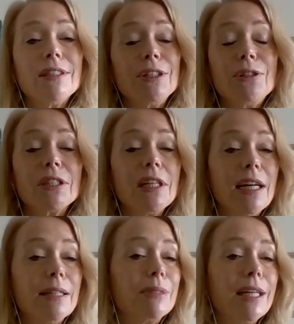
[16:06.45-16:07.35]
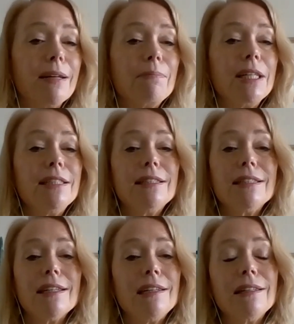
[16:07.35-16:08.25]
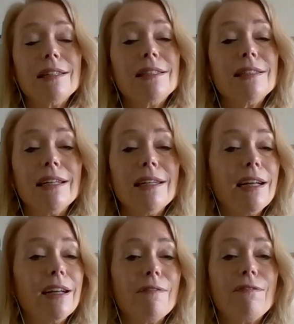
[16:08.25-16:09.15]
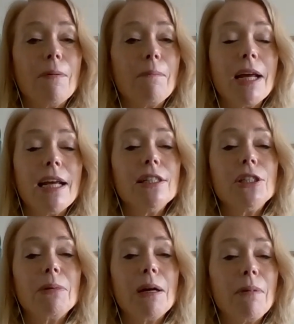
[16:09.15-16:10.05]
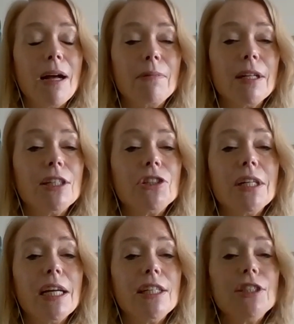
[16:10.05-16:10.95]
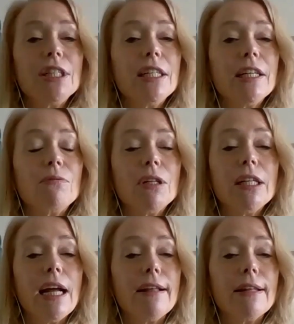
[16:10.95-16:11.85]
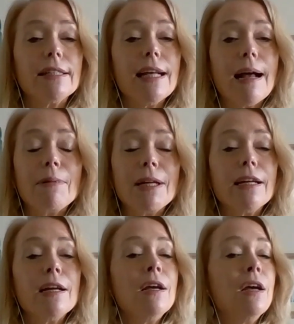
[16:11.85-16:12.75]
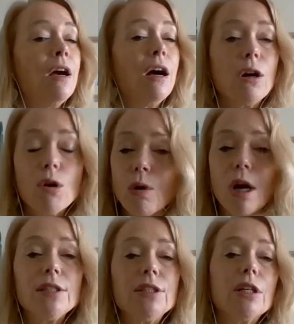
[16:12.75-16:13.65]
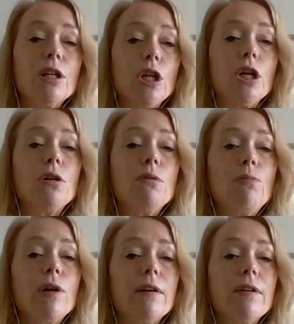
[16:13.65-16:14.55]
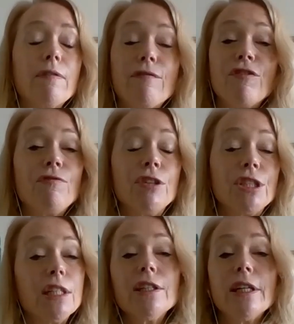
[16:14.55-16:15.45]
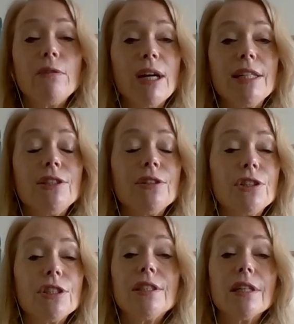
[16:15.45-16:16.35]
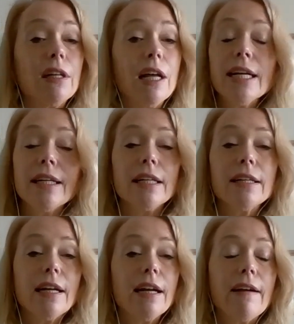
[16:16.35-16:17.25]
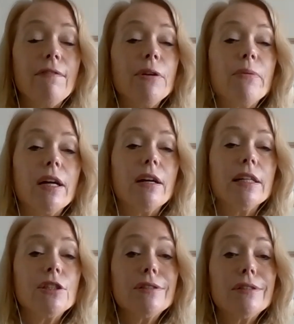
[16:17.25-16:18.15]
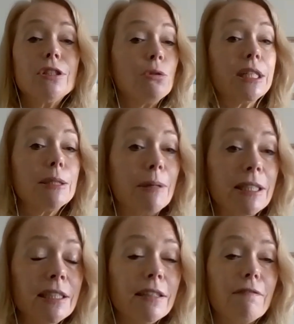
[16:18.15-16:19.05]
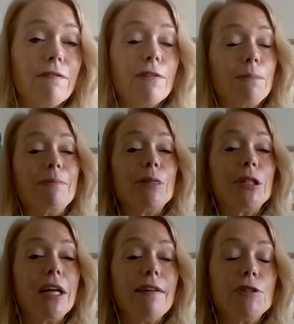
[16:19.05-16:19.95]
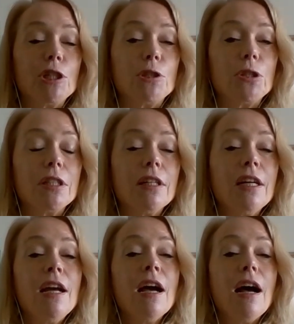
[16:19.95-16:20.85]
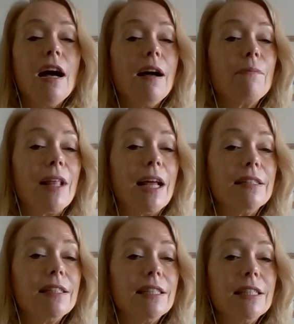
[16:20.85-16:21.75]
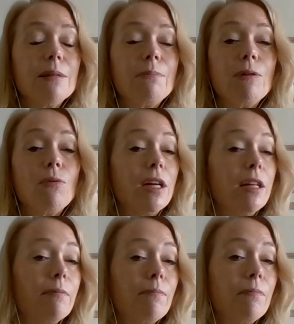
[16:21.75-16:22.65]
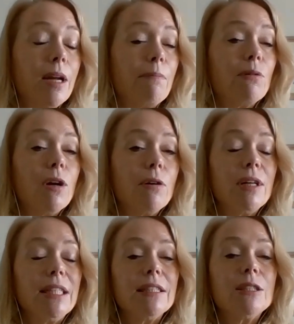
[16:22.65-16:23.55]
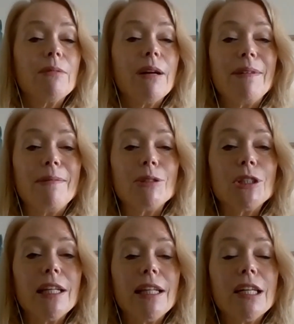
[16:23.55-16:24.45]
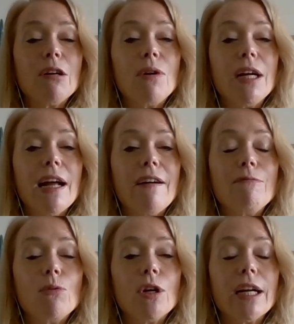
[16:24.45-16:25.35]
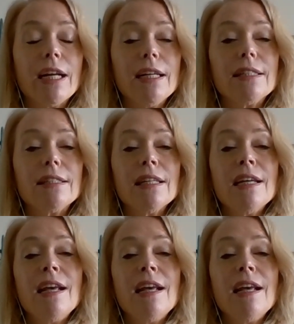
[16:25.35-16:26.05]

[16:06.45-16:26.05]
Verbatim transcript: The New York Times had a piece uh, this Sunday on the front page about population aging and mm-hmm. really how that's happening across the globe where fertility rates are just declining everywhere. It's too expensive for people to have children. Um, that tends to be one of the number one reasons why people say they don't want to have more kids.